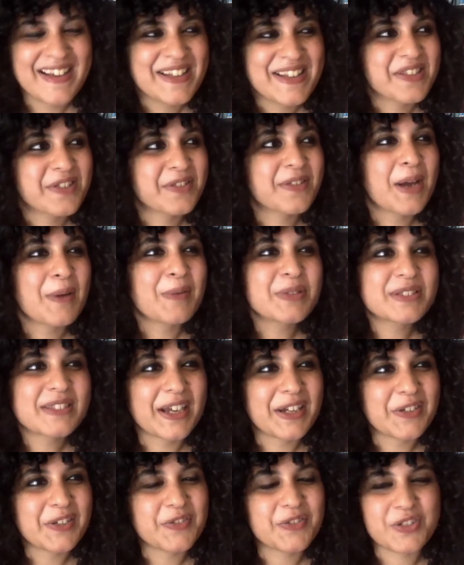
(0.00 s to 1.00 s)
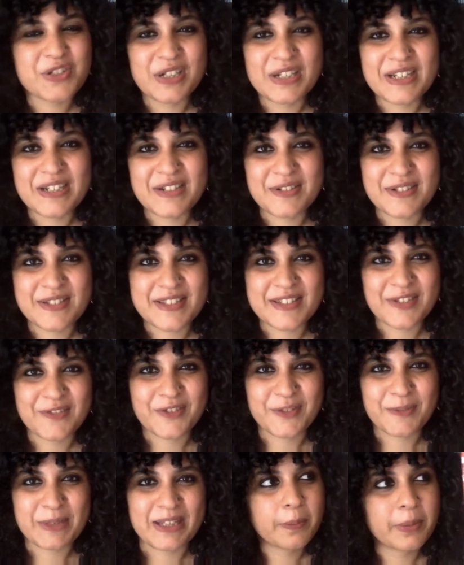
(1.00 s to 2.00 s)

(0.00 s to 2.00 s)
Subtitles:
So that was kind of really interesting for me.